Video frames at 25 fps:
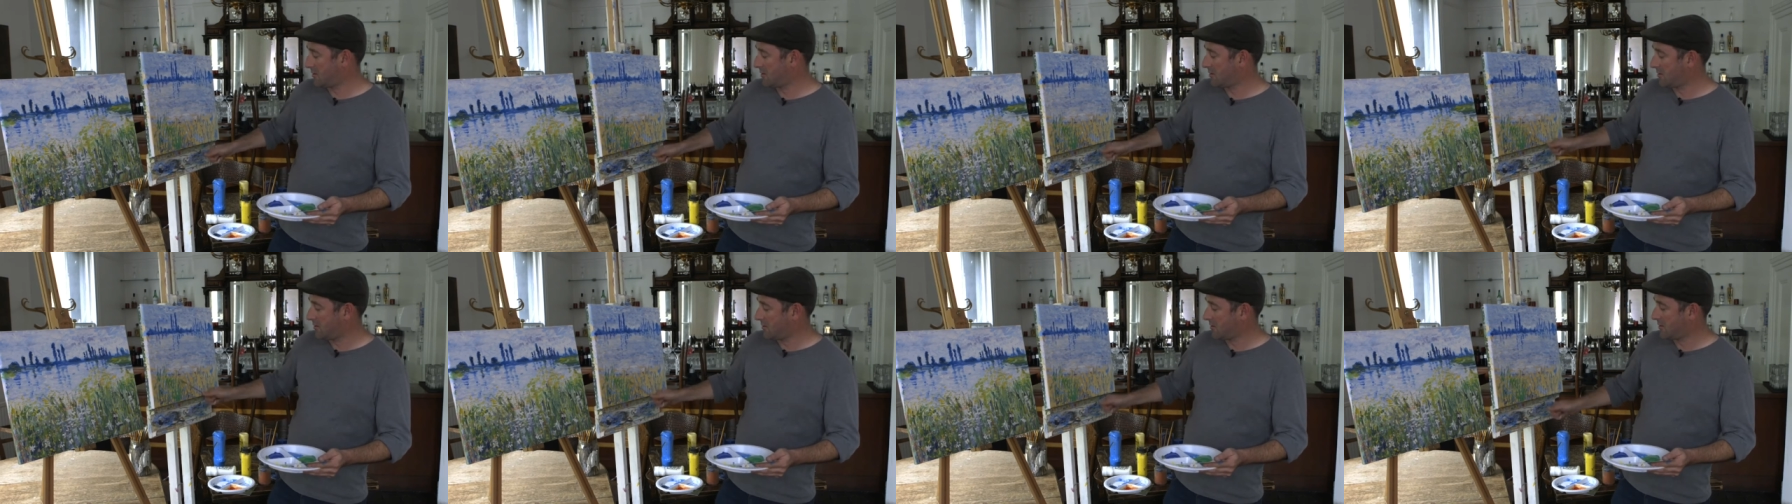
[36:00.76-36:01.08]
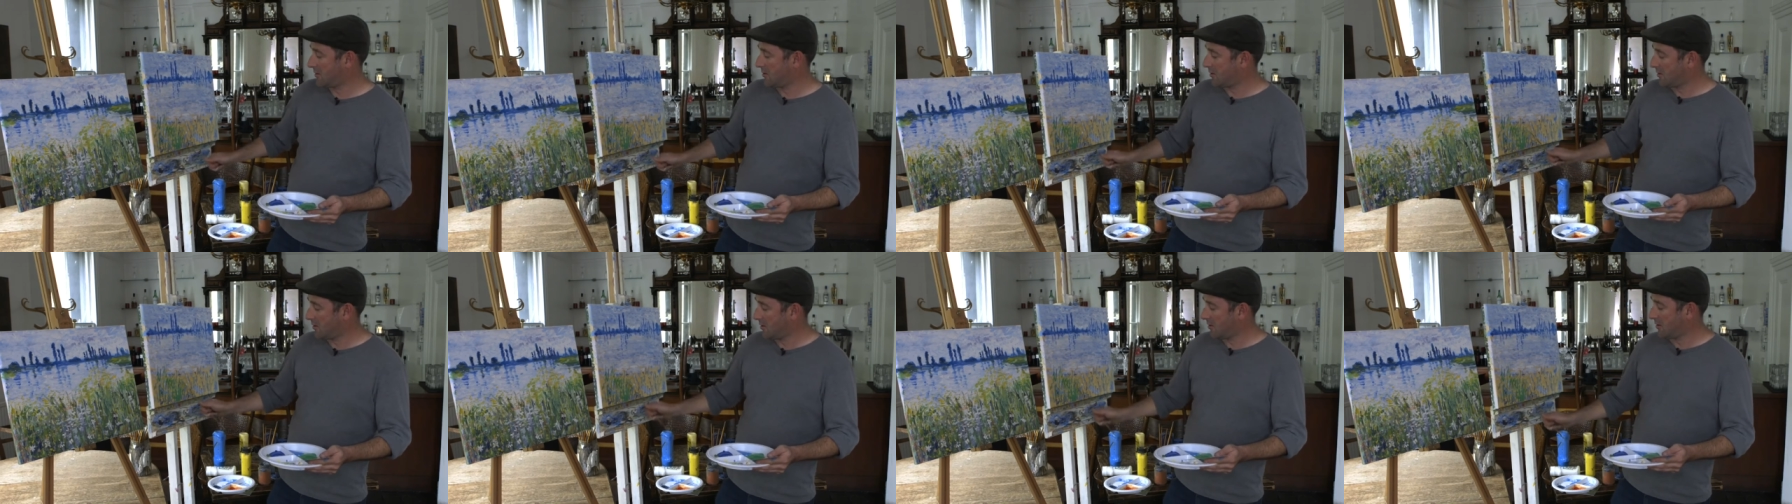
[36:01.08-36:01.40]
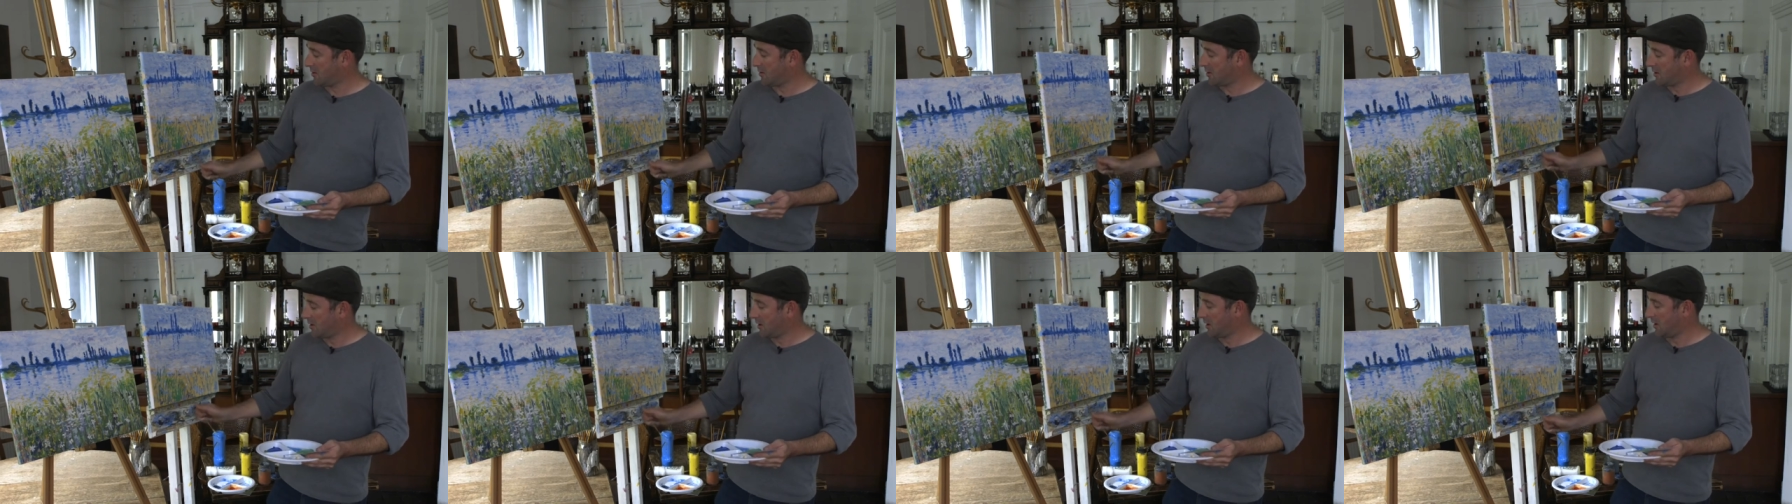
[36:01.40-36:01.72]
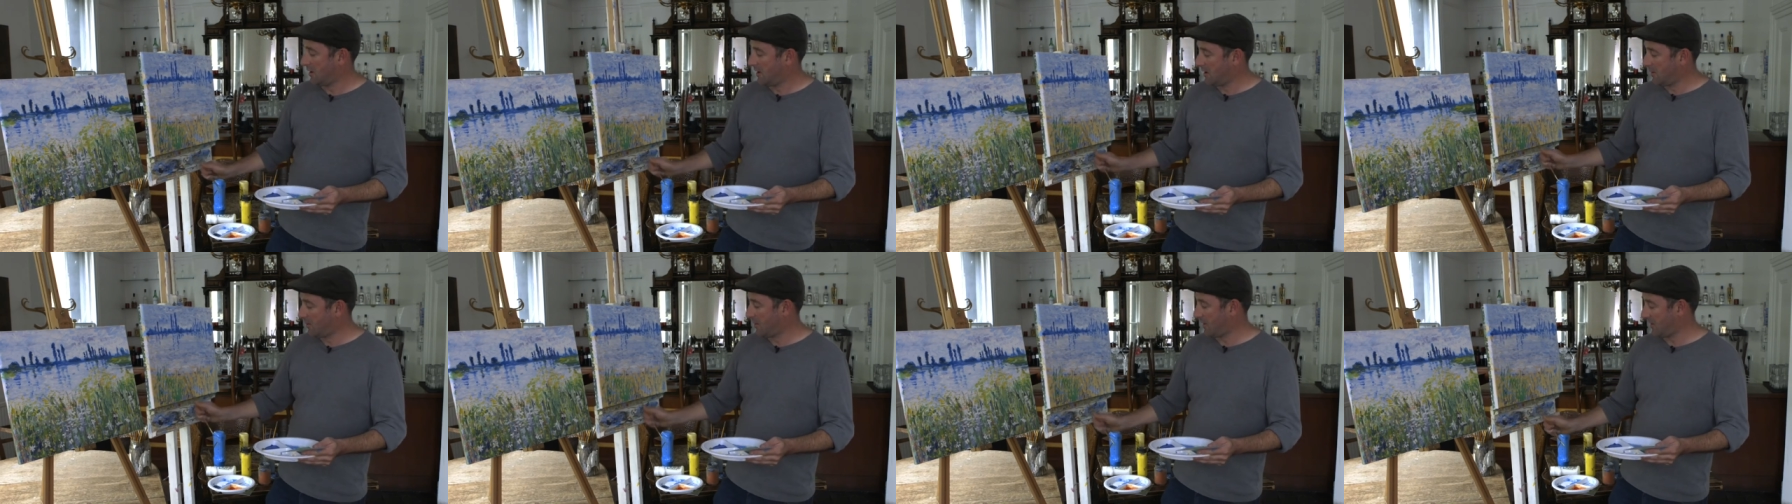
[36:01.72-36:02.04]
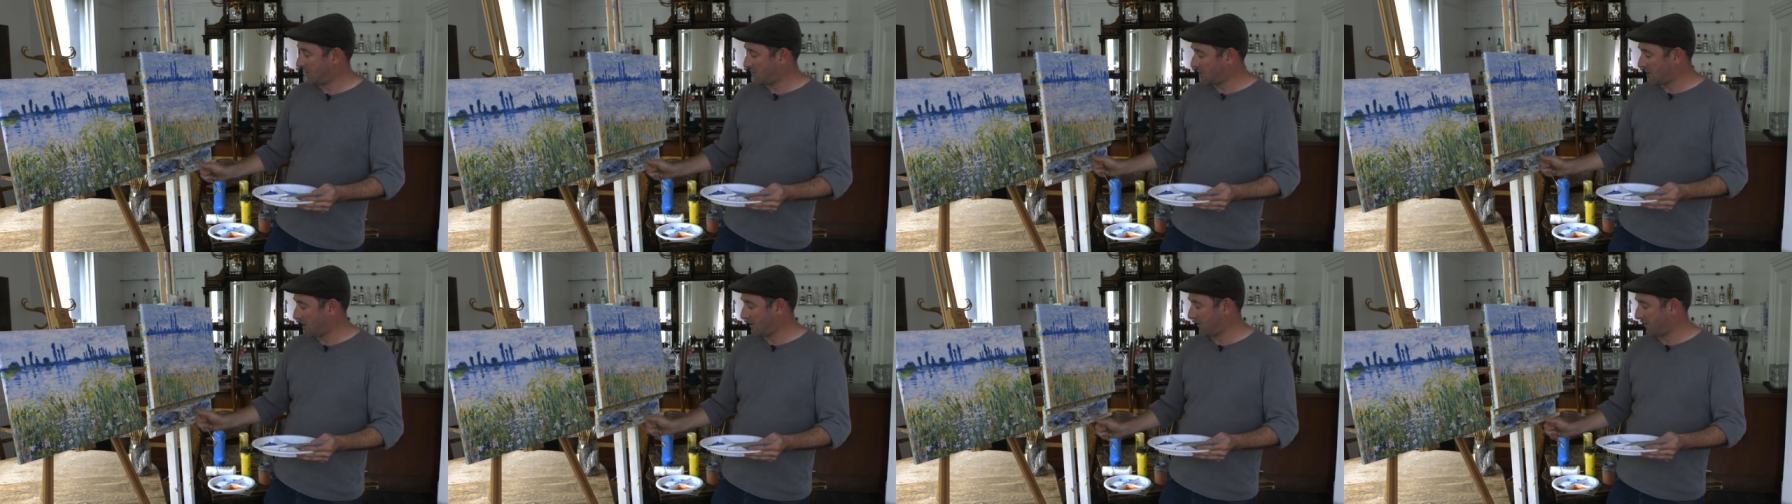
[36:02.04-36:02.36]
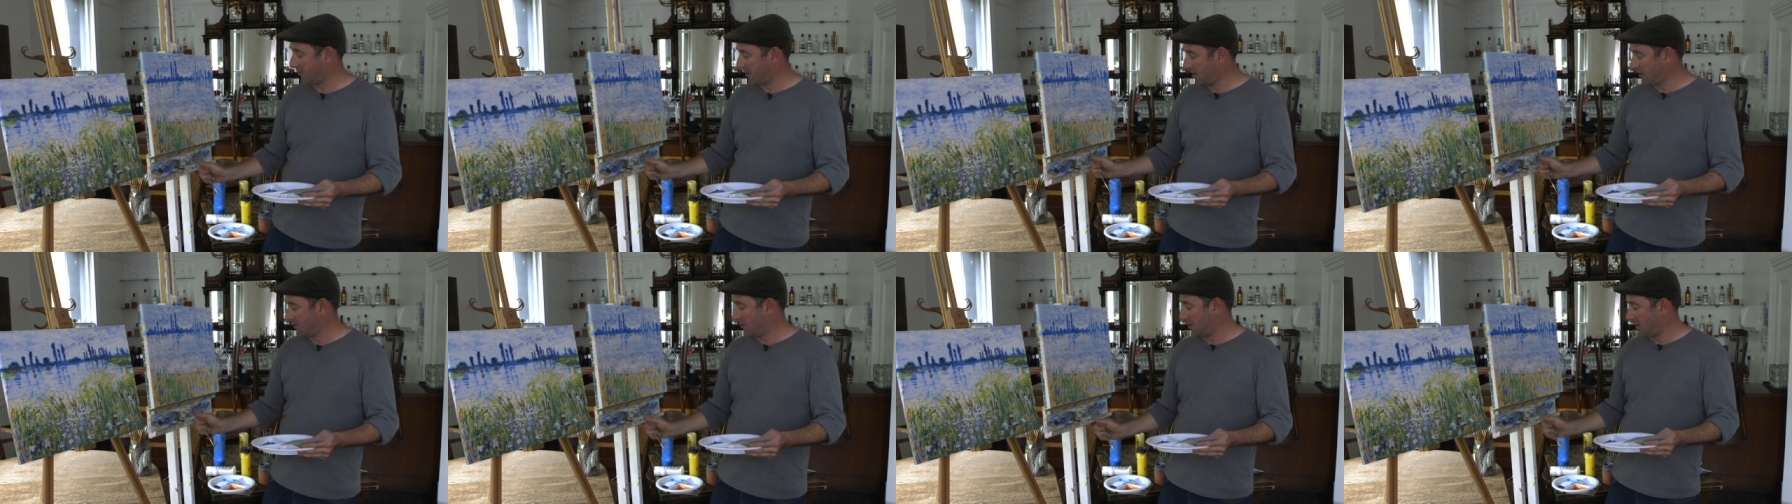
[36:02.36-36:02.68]
A little bit of show
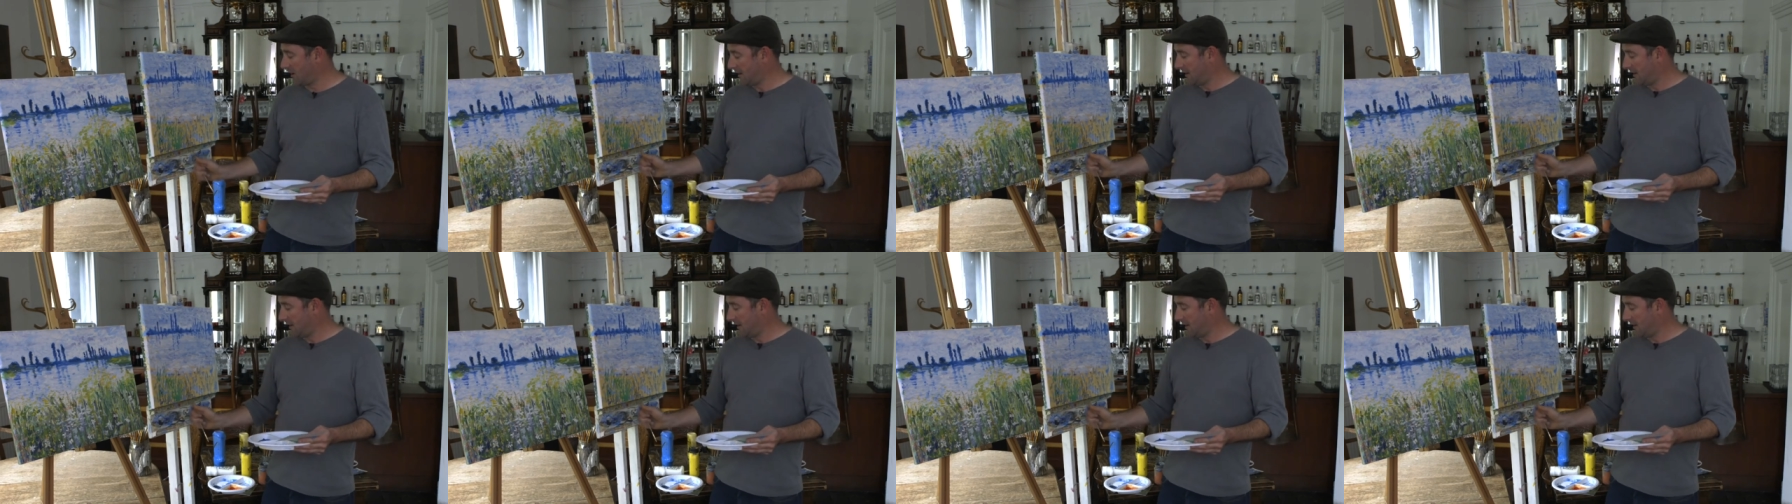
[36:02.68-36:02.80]
through.